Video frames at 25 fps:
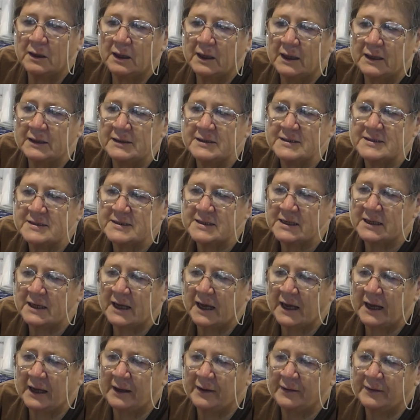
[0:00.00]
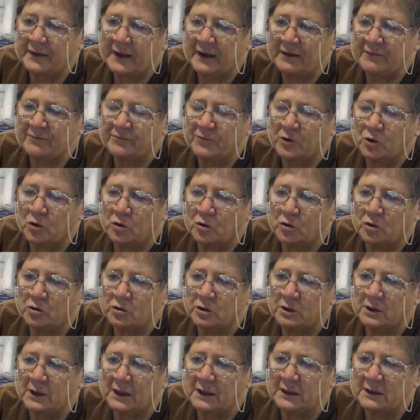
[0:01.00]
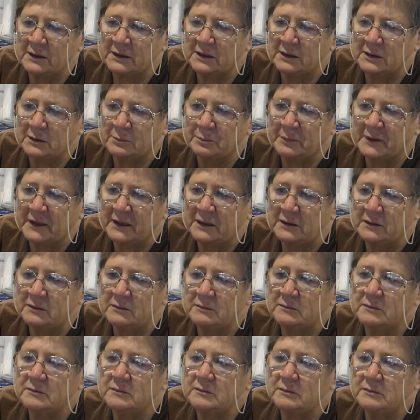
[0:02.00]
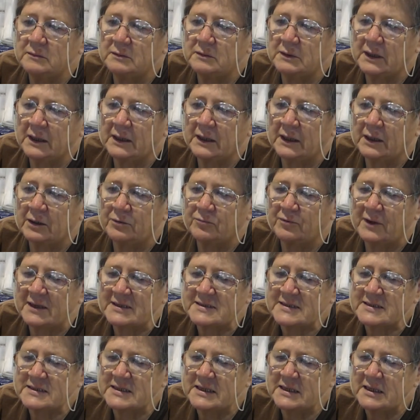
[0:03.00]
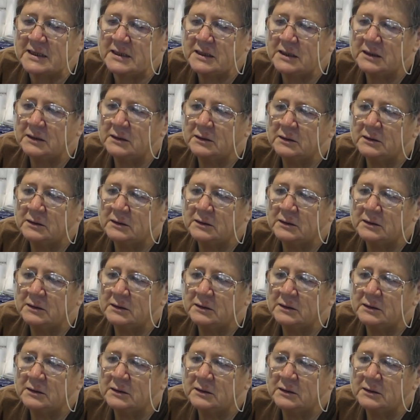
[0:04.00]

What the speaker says: and see how they've gone a little bit rusty.